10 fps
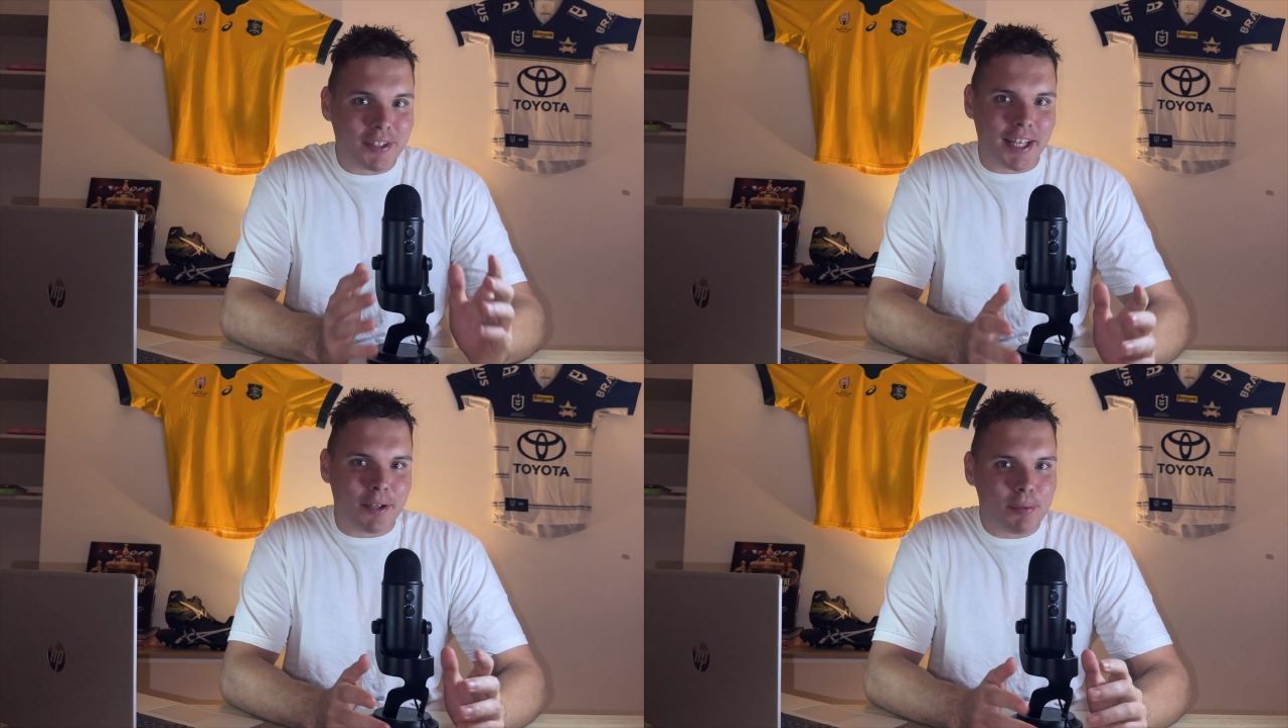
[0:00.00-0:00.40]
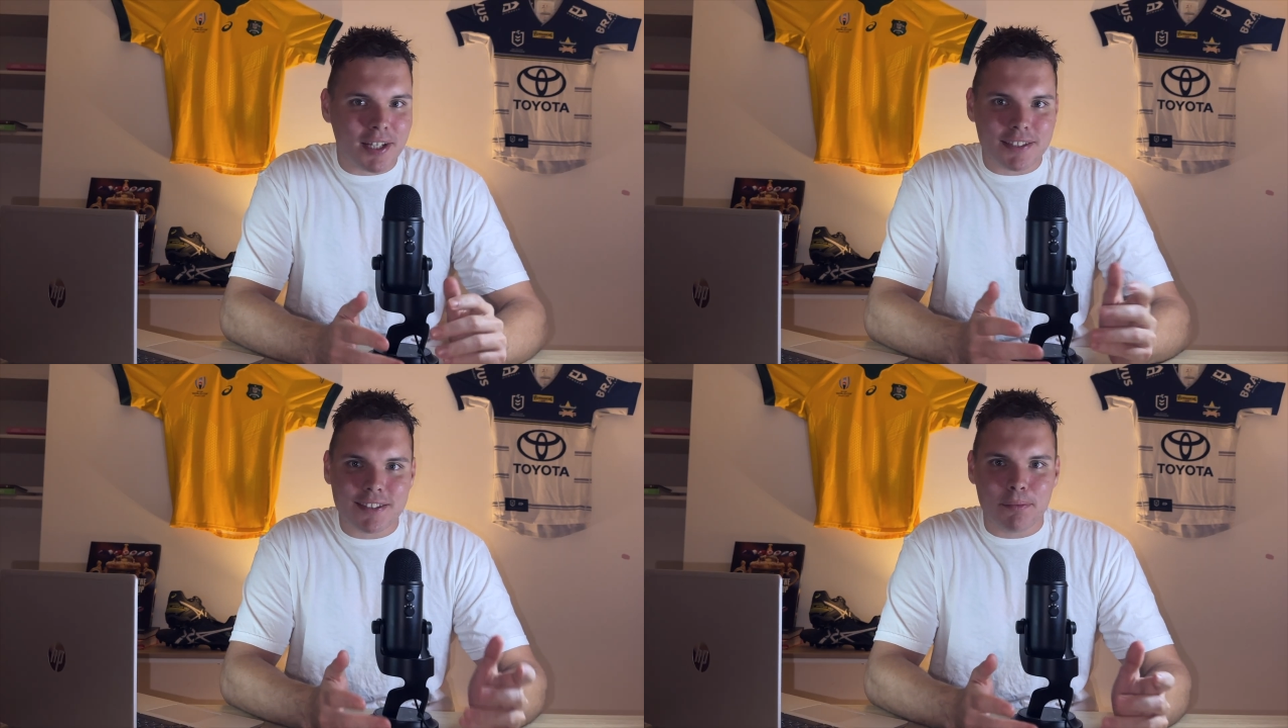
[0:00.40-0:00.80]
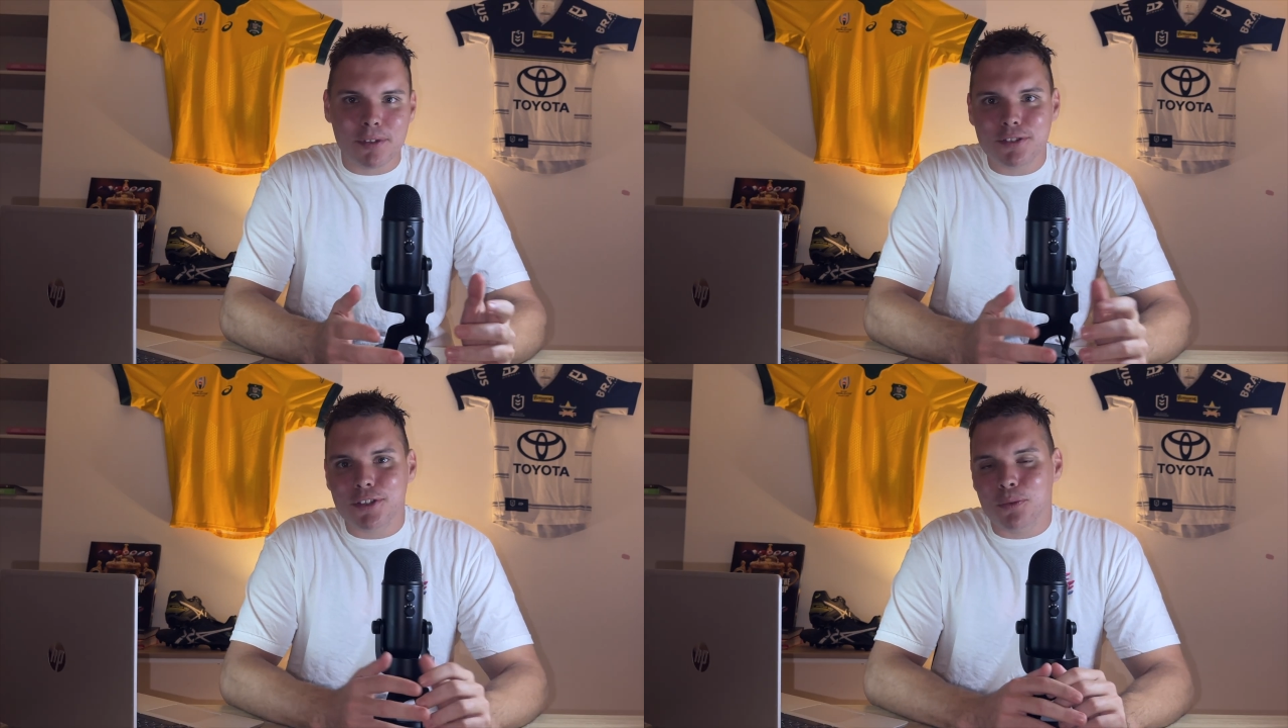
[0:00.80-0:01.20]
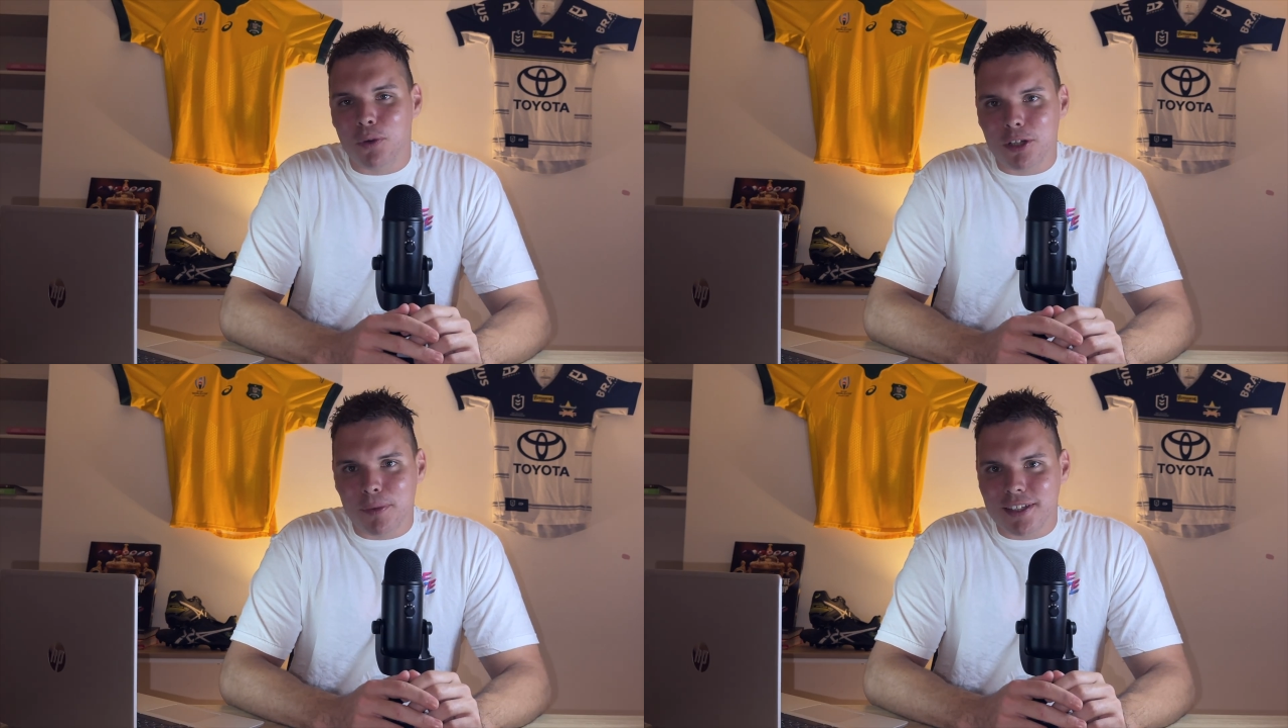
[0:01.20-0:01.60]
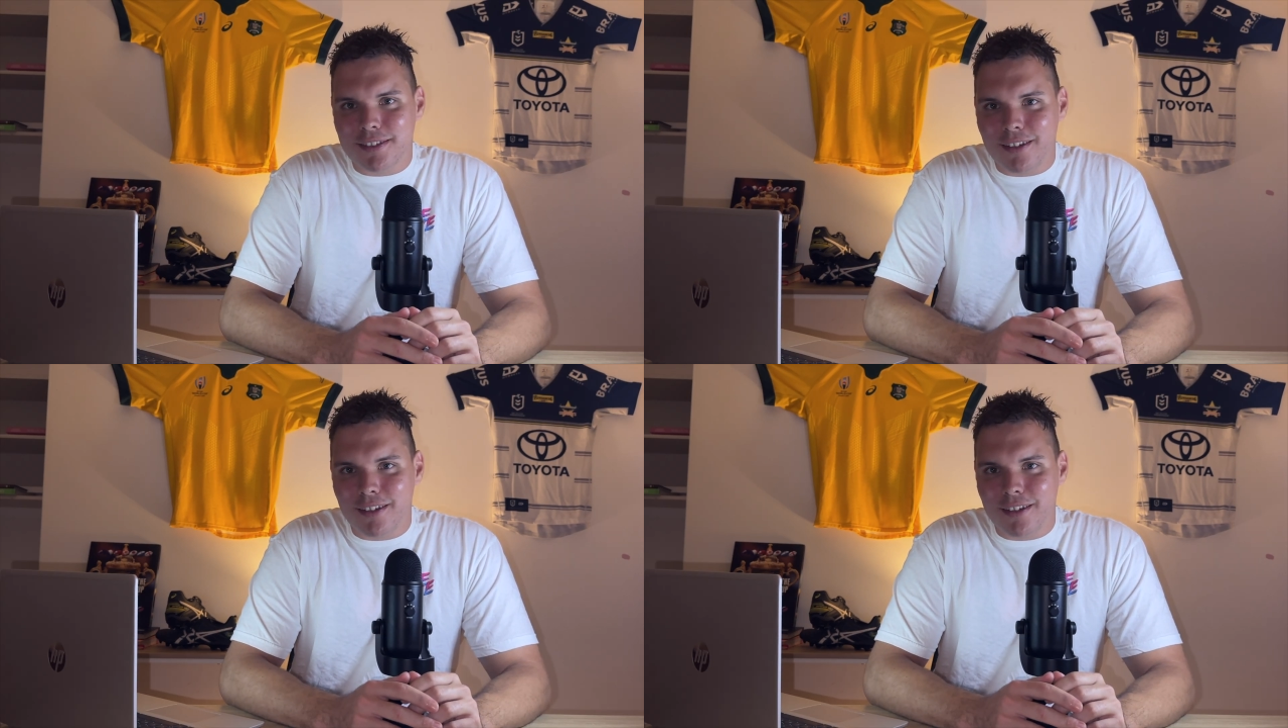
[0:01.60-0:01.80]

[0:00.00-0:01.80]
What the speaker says: game plan similar to the Wallabies,